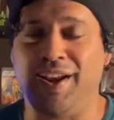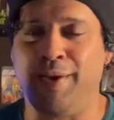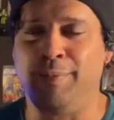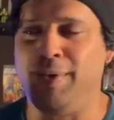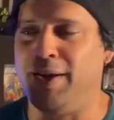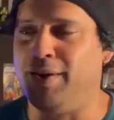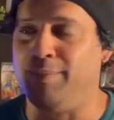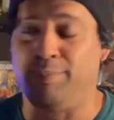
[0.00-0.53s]
I
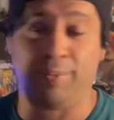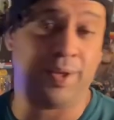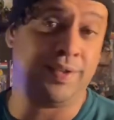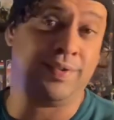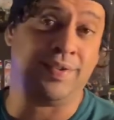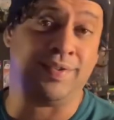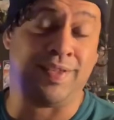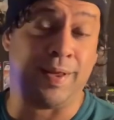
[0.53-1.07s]
mean,
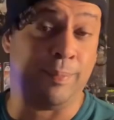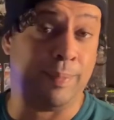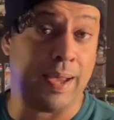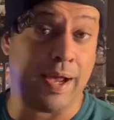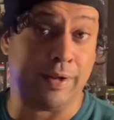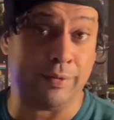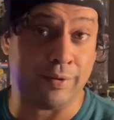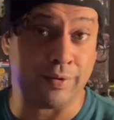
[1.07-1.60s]
plus it's not
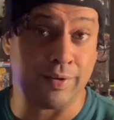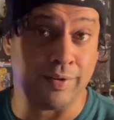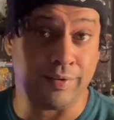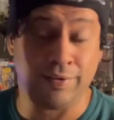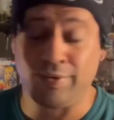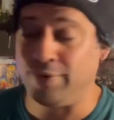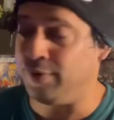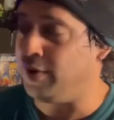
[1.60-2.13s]
bad looking
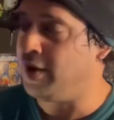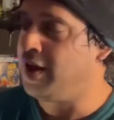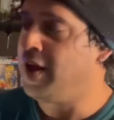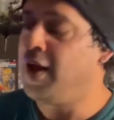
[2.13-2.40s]
too.